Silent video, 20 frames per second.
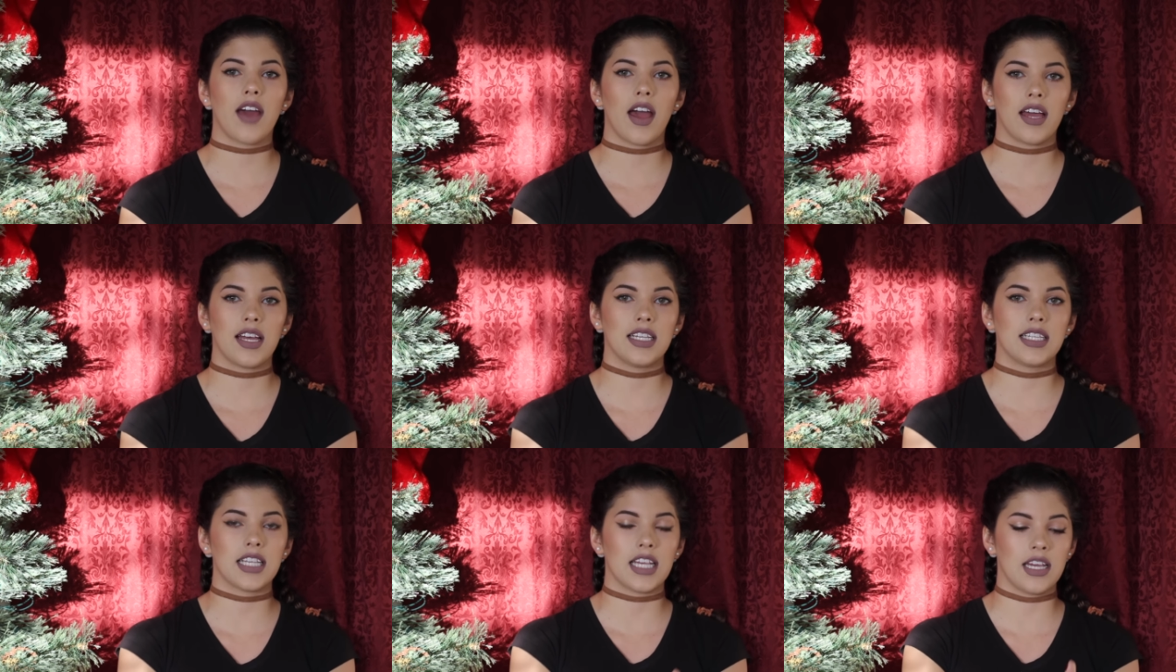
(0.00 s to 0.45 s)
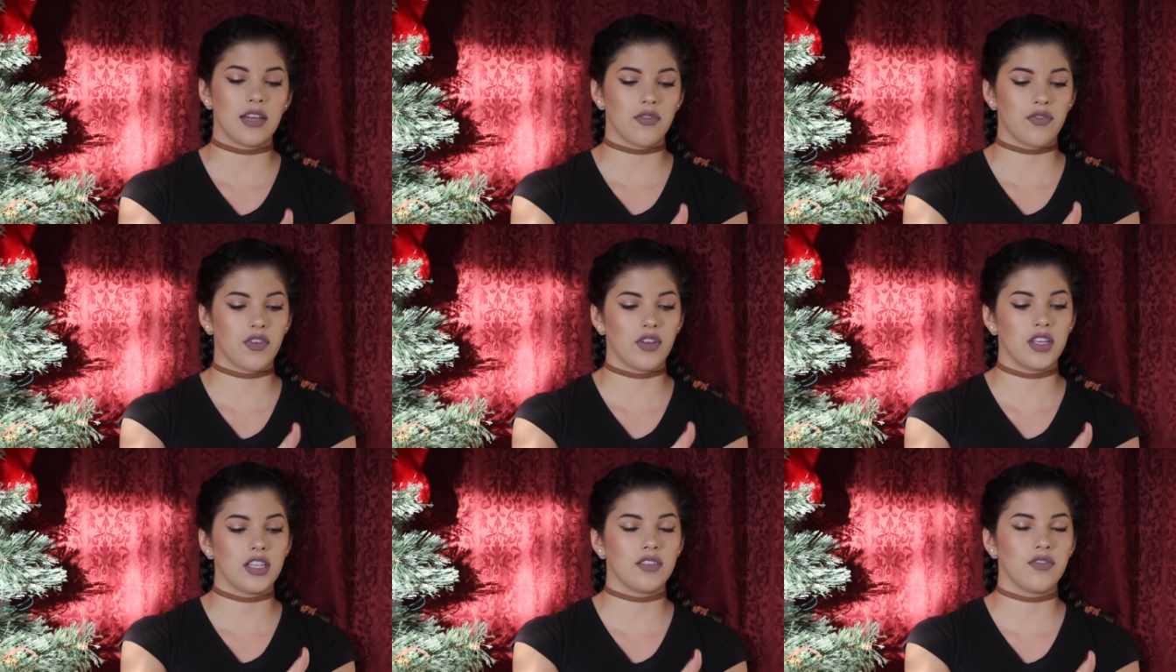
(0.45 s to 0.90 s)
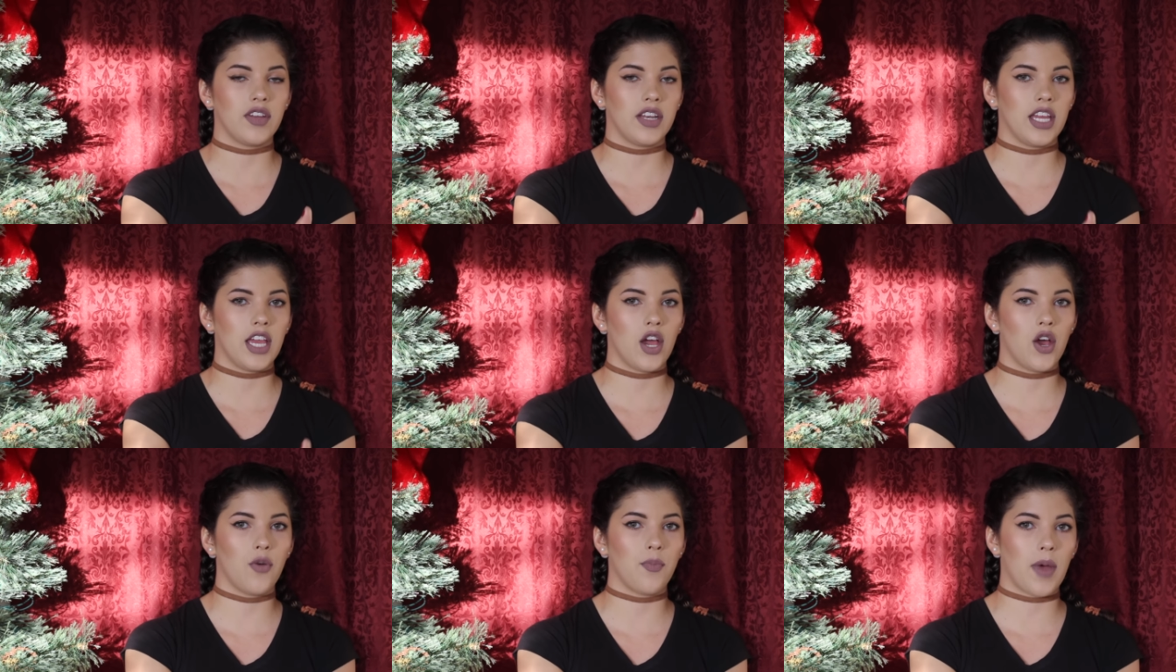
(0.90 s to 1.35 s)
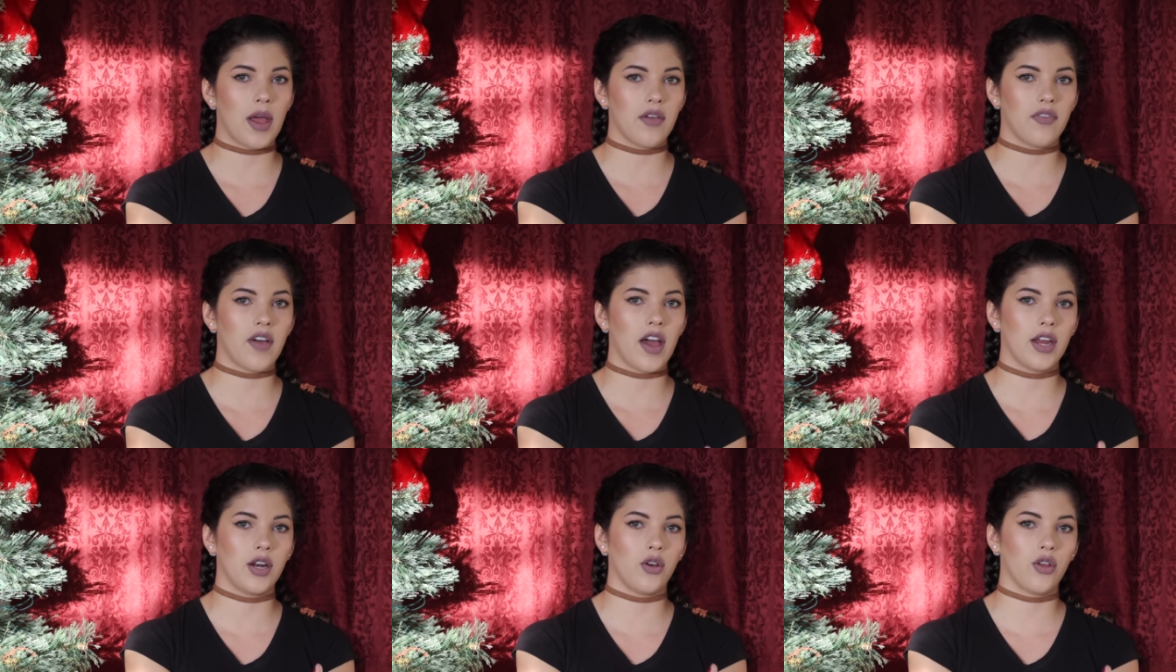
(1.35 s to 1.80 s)
that is it for this video. My
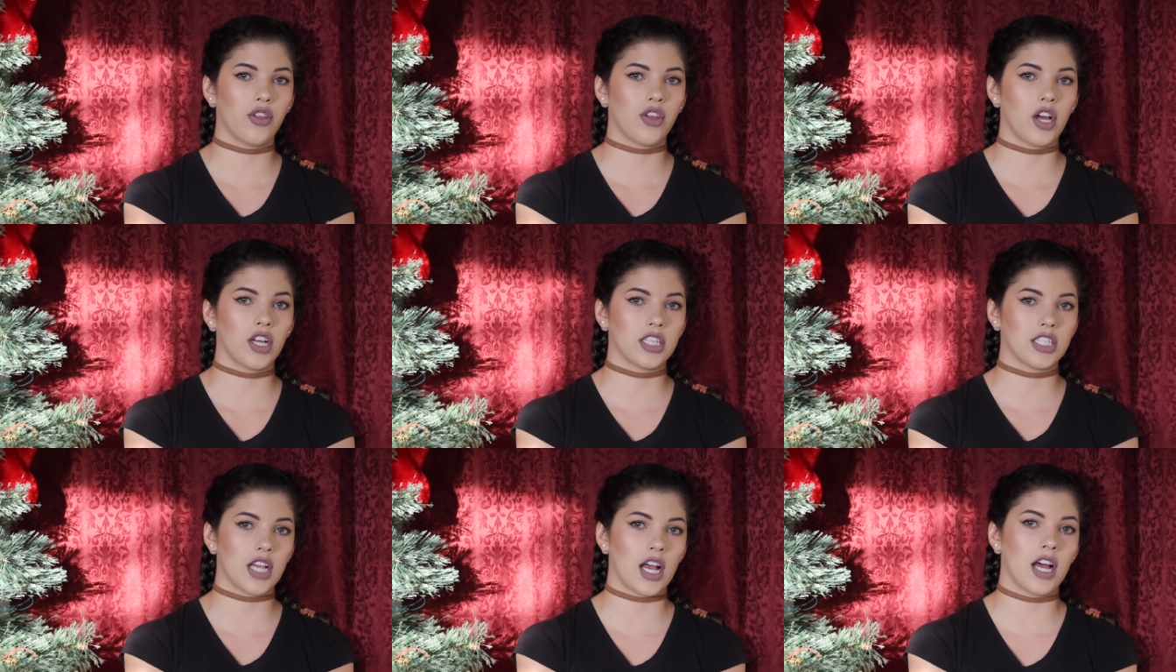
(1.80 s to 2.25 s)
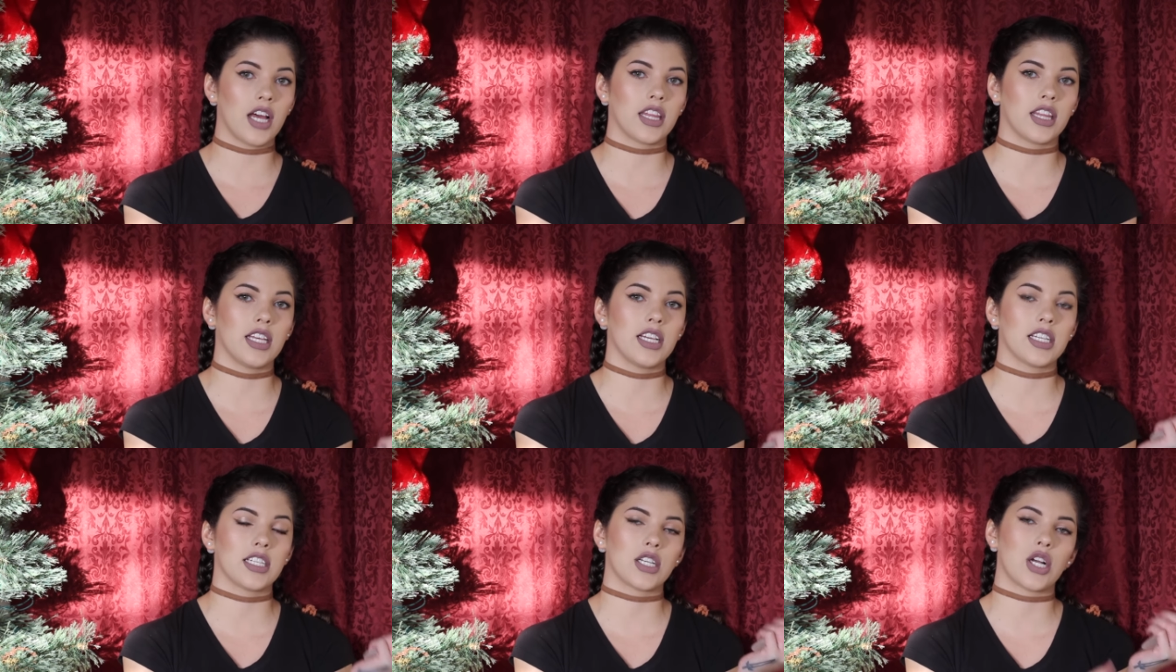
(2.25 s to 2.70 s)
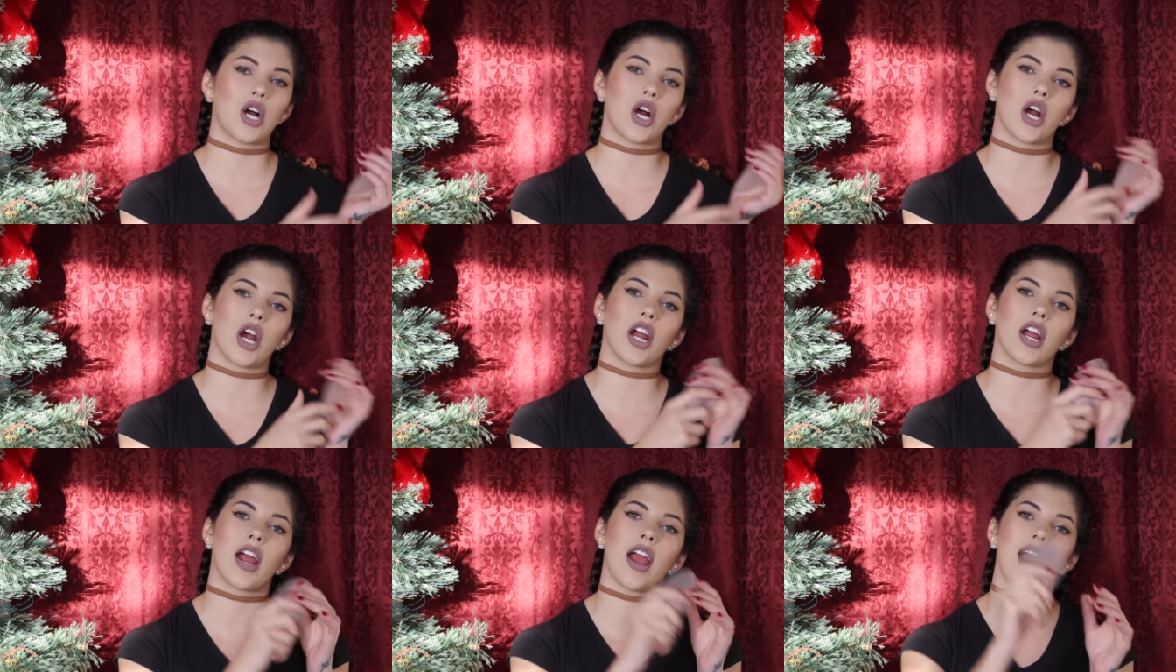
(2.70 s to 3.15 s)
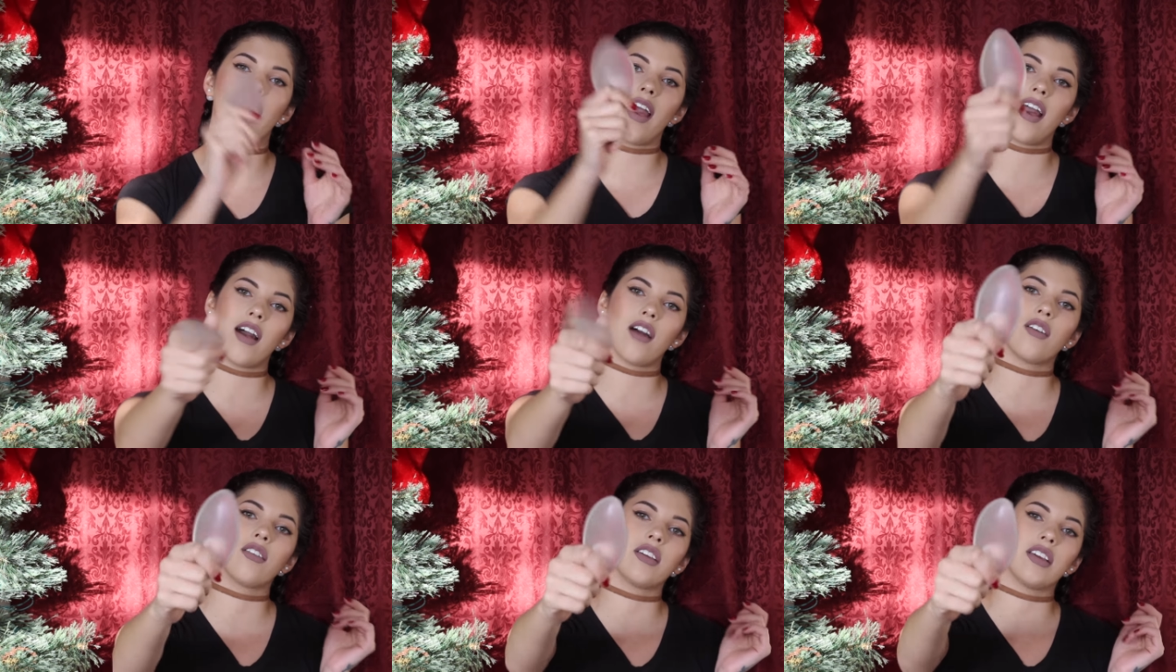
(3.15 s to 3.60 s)
final thoughts on this are
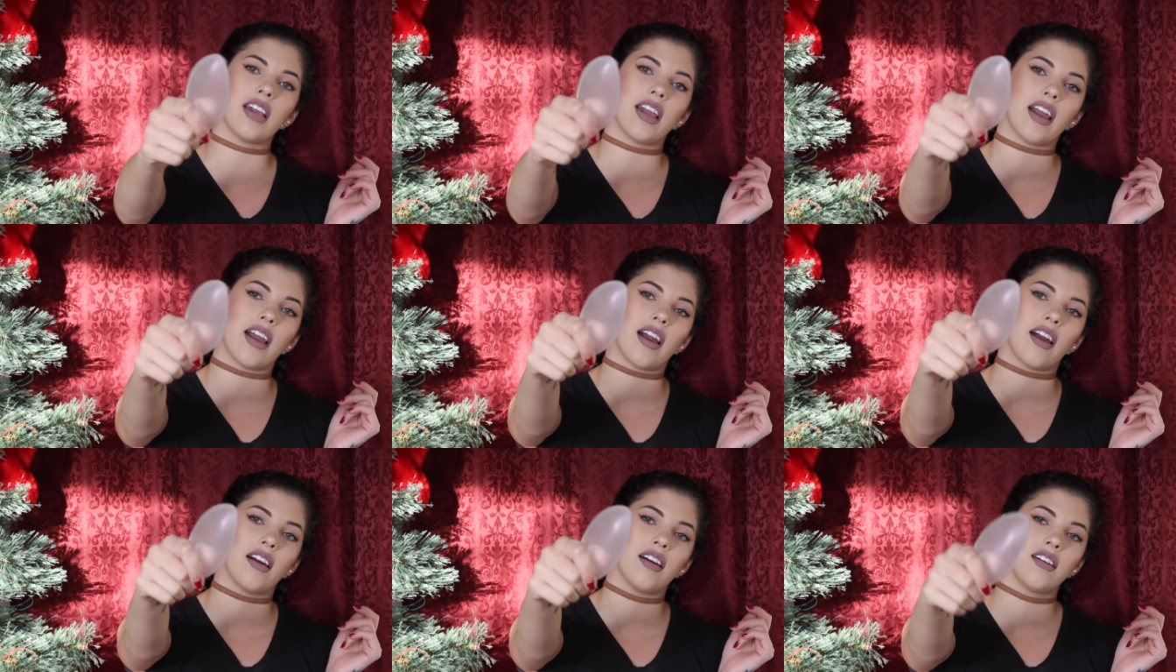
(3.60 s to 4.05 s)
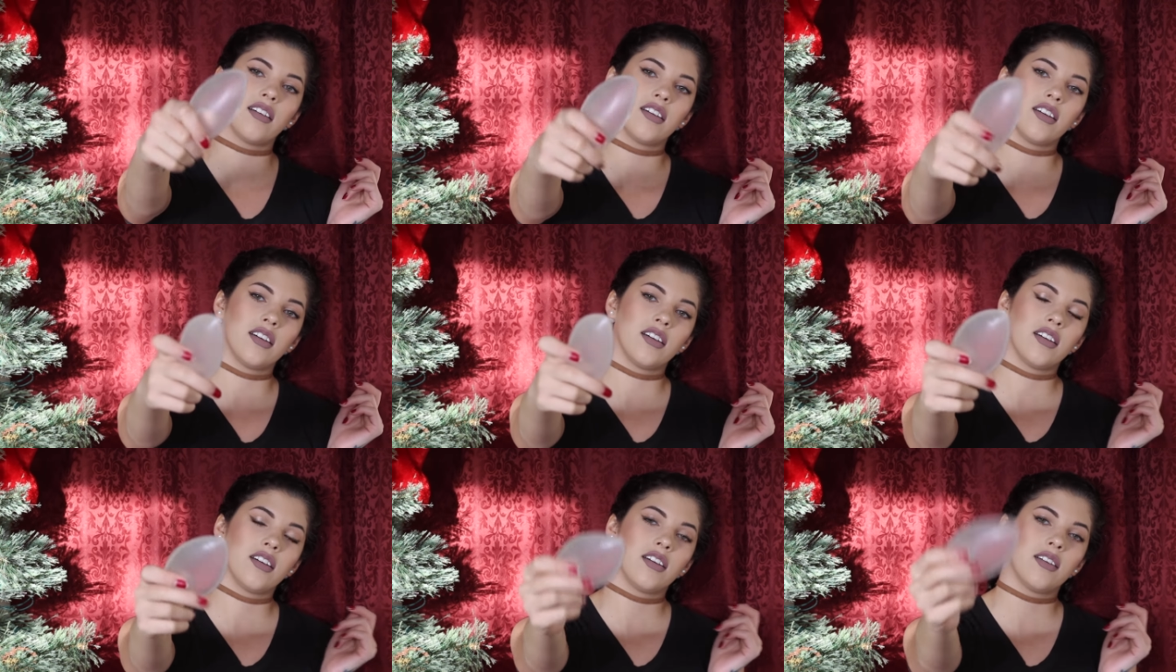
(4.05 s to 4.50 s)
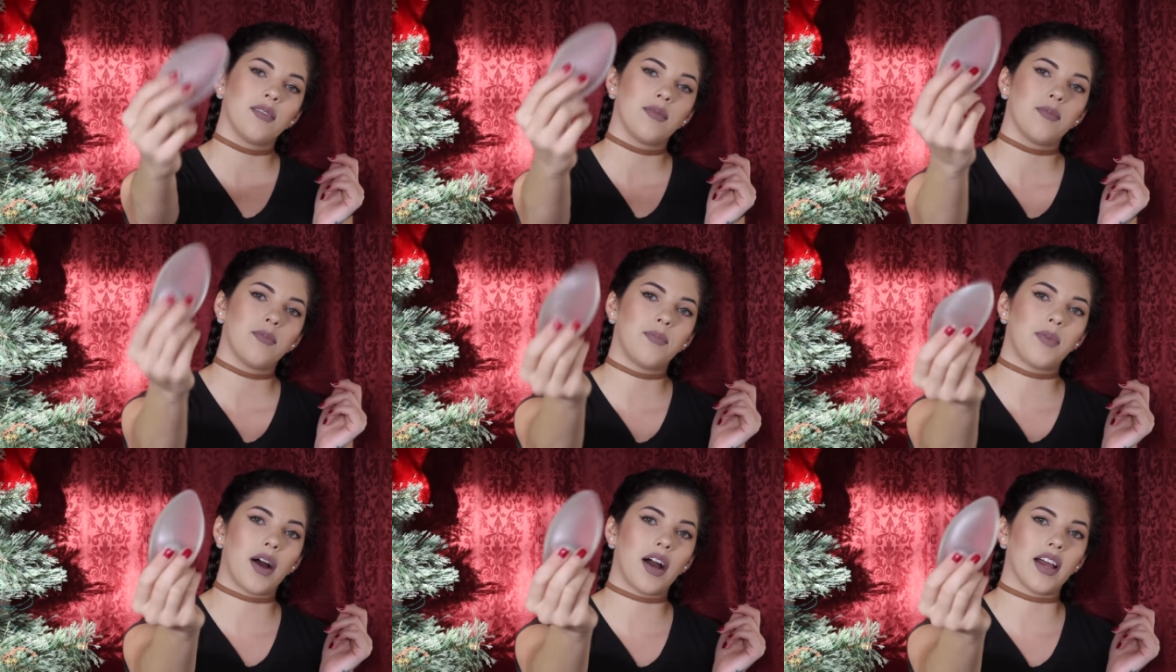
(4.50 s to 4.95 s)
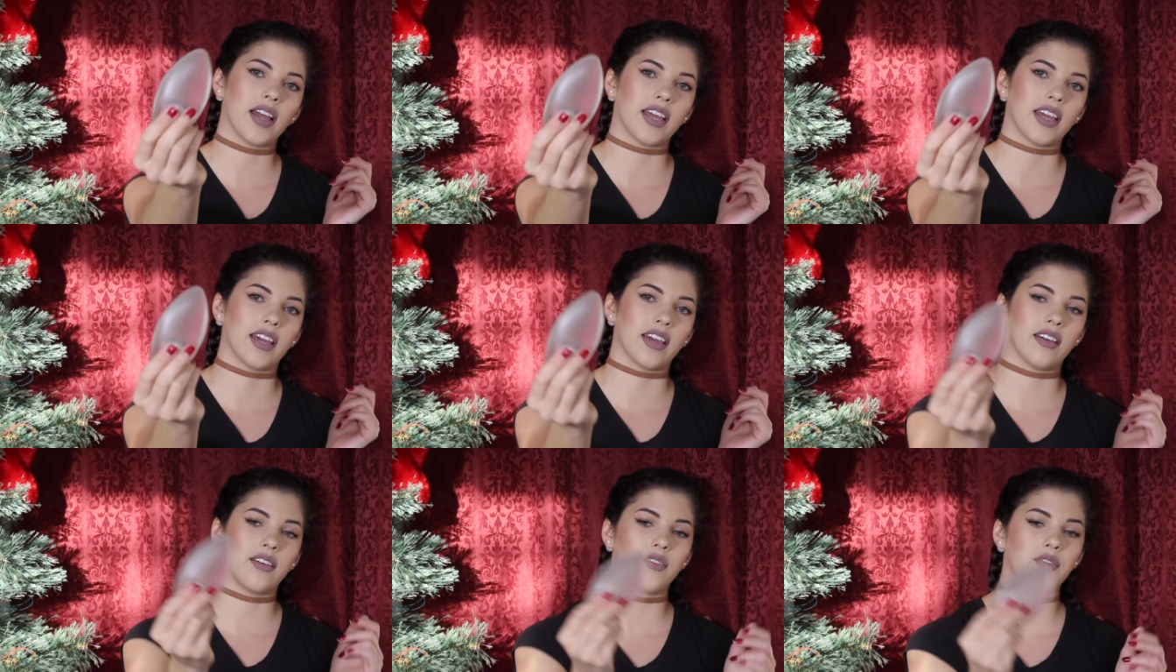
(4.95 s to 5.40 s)
hell yeah, buy
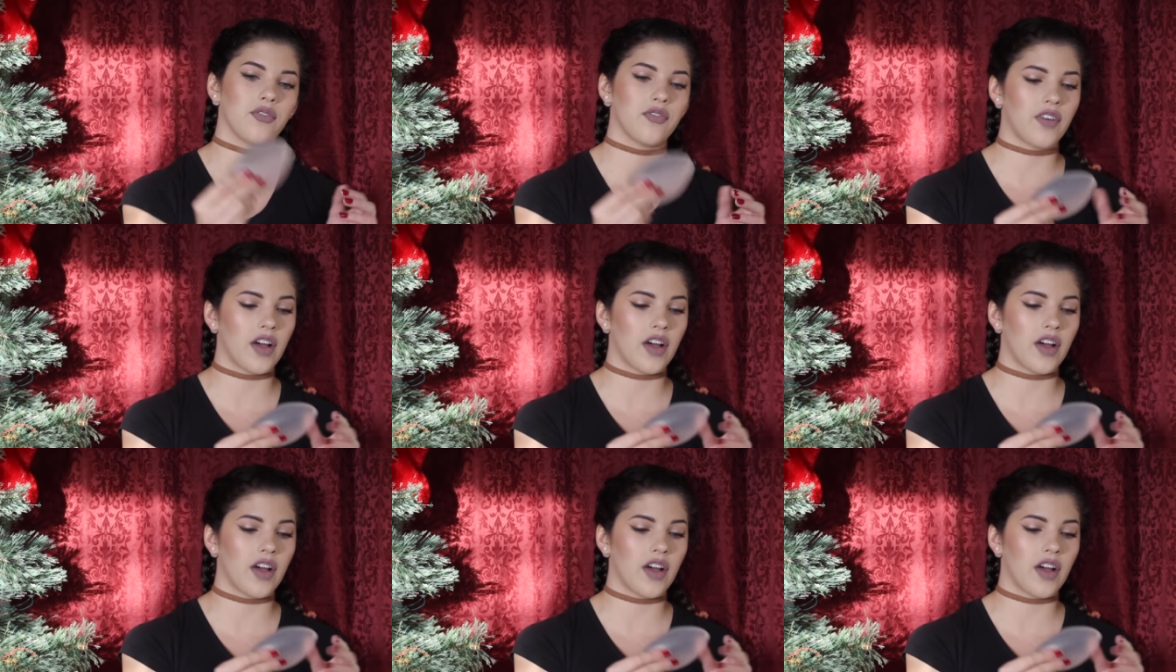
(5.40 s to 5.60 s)
it.